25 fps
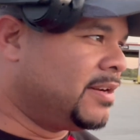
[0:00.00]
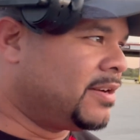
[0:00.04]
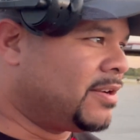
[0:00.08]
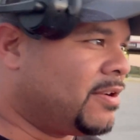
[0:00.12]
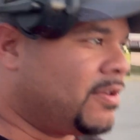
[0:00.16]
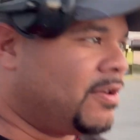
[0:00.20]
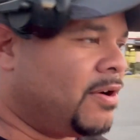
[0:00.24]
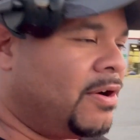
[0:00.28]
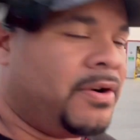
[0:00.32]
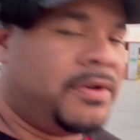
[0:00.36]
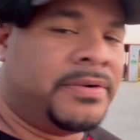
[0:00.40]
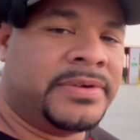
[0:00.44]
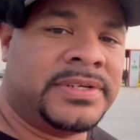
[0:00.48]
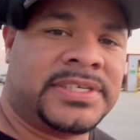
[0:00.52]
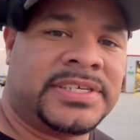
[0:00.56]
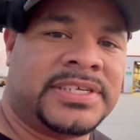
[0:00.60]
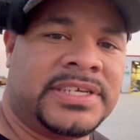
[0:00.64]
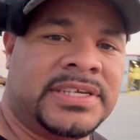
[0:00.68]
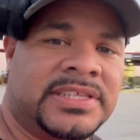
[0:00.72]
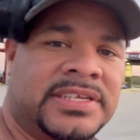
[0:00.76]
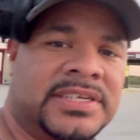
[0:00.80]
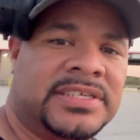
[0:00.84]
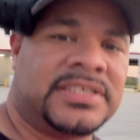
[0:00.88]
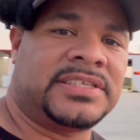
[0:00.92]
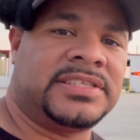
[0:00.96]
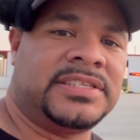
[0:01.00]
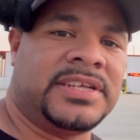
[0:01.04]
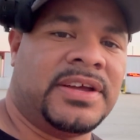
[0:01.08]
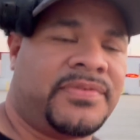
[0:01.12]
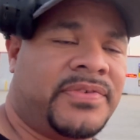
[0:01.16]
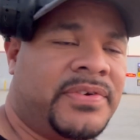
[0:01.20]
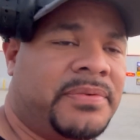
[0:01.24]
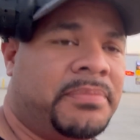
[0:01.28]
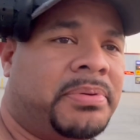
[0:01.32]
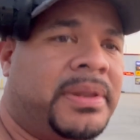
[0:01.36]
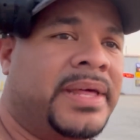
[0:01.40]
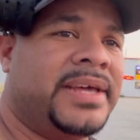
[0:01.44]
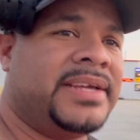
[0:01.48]
go and see this
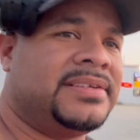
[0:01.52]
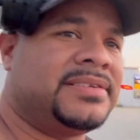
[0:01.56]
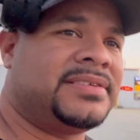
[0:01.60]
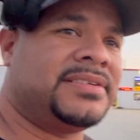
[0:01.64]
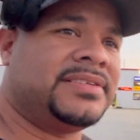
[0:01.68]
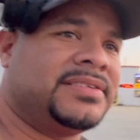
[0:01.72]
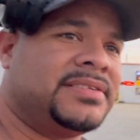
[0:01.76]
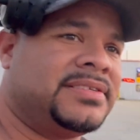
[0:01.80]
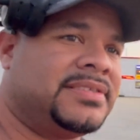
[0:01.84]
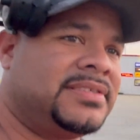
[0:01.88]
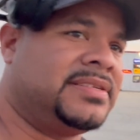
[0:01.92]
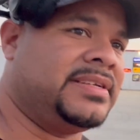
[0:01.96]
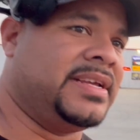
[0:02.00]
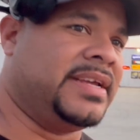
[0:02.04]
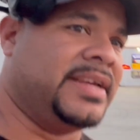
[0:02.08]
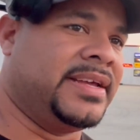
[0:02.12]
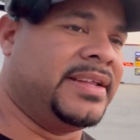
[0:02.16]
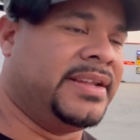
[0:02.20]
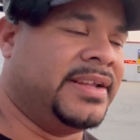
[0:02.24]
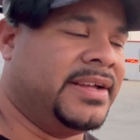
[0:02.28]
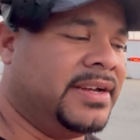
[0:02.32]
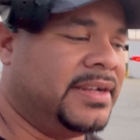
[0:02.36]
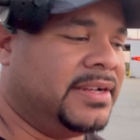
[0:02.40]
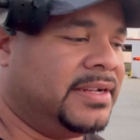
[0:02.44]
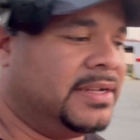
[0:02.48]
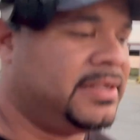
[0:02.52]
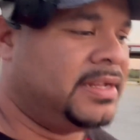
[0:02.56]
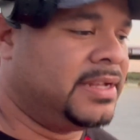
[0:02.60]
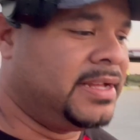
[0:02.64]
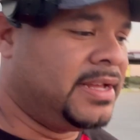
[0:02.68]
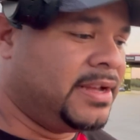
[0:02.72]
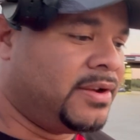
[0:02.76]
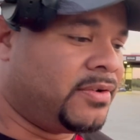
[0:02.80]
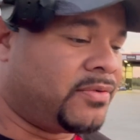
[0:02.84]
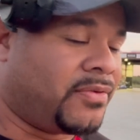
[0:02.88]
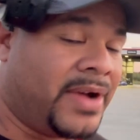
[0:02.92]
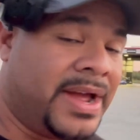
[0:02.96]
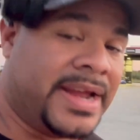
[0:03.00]
different places, and
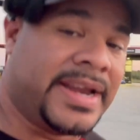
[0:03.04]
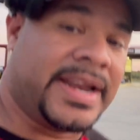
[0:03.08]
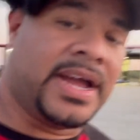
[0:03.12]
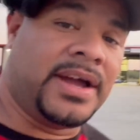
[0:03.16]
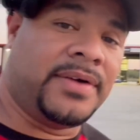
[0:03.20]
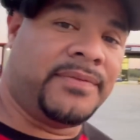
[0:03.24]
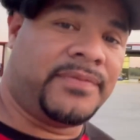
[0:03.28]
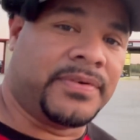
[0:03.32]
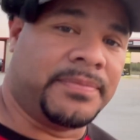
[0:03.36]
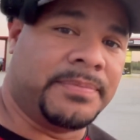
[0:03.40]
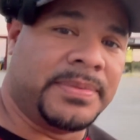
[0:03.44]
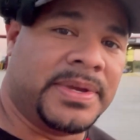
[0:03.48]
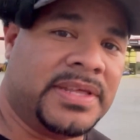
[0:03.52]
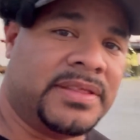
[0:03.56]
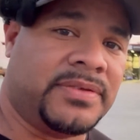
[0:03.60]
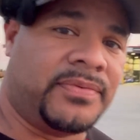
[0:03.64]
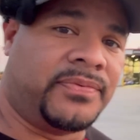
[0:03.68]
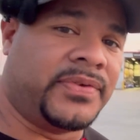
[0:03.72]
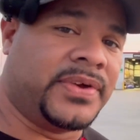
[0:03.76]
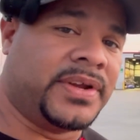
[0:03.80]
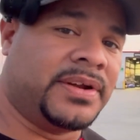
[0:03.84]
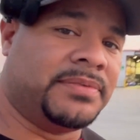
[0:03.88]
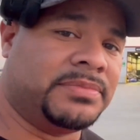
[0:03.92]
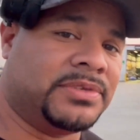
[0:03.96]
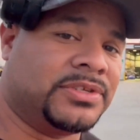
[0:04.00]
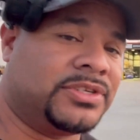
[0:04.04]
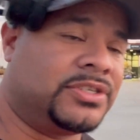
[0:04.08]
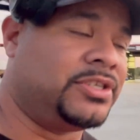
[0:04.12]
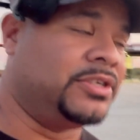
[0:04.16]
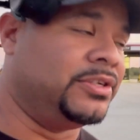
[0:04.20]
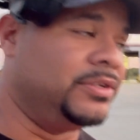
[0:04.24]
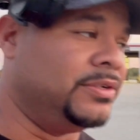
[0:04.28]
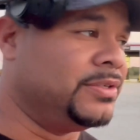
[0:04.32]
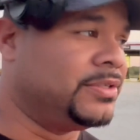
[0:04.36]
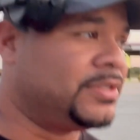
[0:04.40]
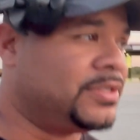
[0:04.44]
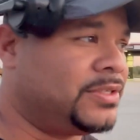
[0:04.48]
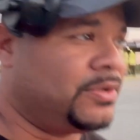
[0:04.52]
right now for me, the freedom to
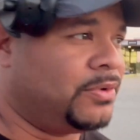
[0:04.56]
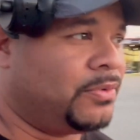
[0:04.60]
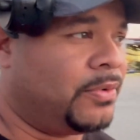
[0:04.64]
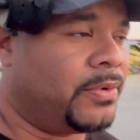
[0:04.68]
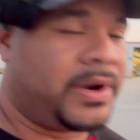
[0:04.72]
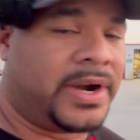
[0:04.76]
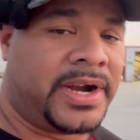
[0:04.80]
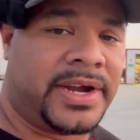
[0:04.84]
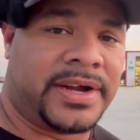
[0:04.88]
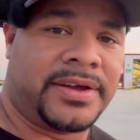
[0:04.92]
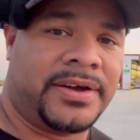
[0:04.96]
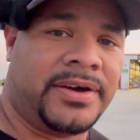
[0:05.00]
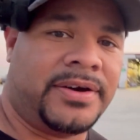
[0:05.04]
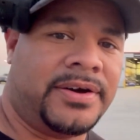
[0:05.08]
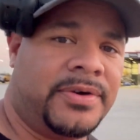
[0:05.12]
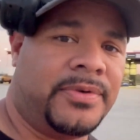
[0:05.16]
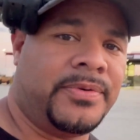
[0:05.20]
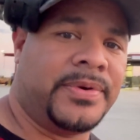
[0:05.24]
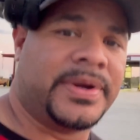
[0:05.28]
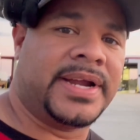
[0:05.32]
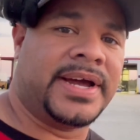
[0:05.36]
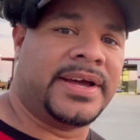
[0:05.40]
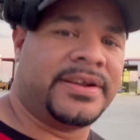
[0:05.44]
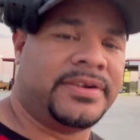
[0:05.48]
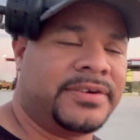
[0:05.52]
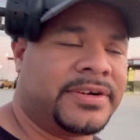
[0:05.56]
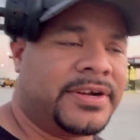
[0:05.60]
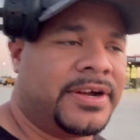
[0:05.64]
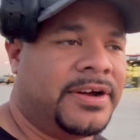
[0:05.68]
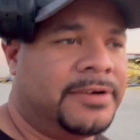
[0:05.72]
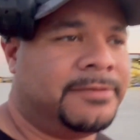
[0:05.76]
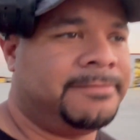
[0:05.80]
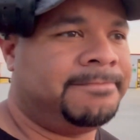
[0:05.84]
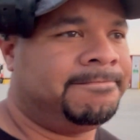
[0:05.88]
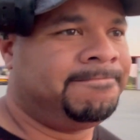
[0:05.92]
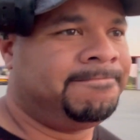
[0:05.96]
choose where I go, where I don't go.